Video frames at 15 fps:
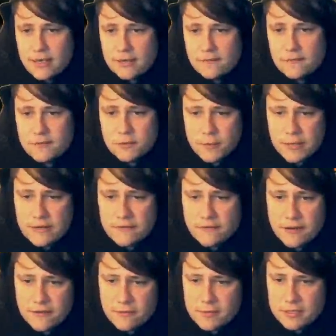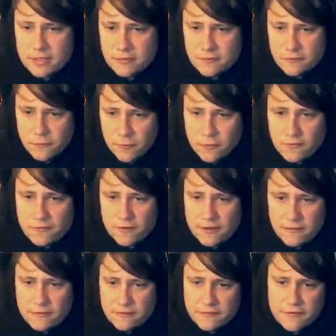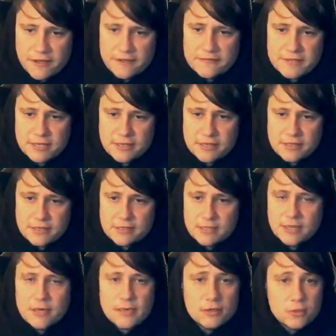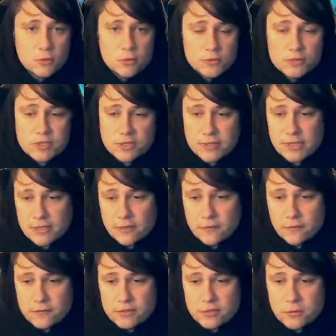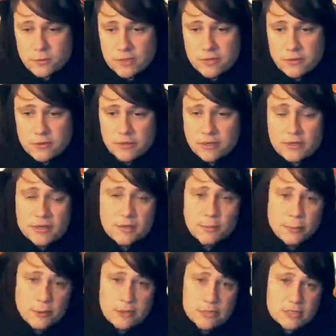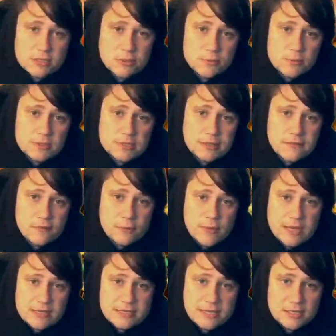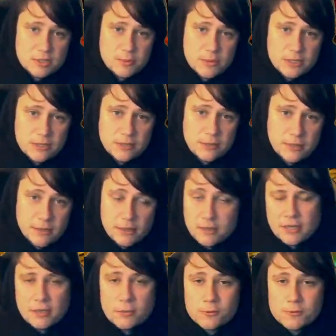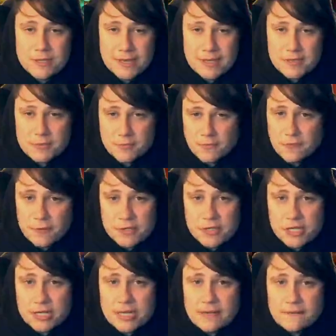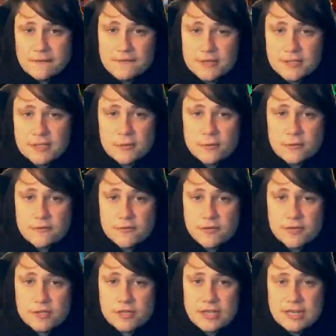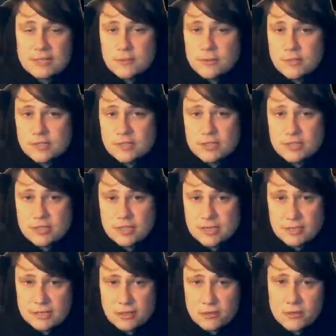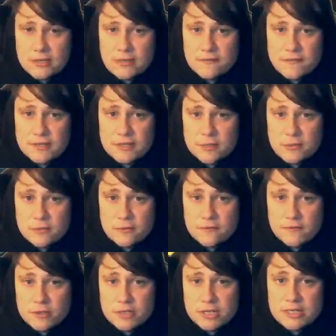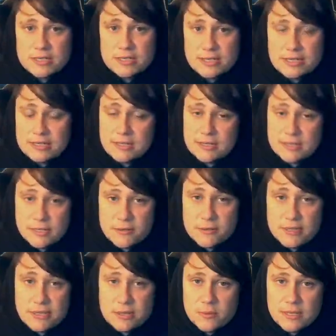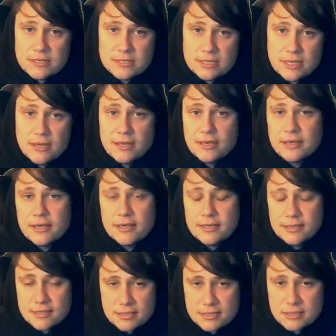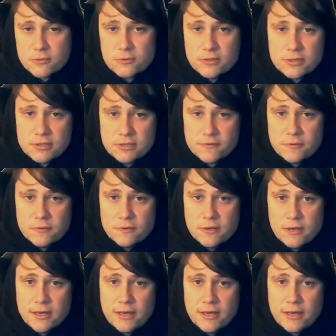and 25% fortify for 5 seconds. You're also healed for 200 plus 2% of your max HP. It also has refreshing and physical aversion. As we discussed earlier, physical aversion isn't necessarily the best. It is still useful,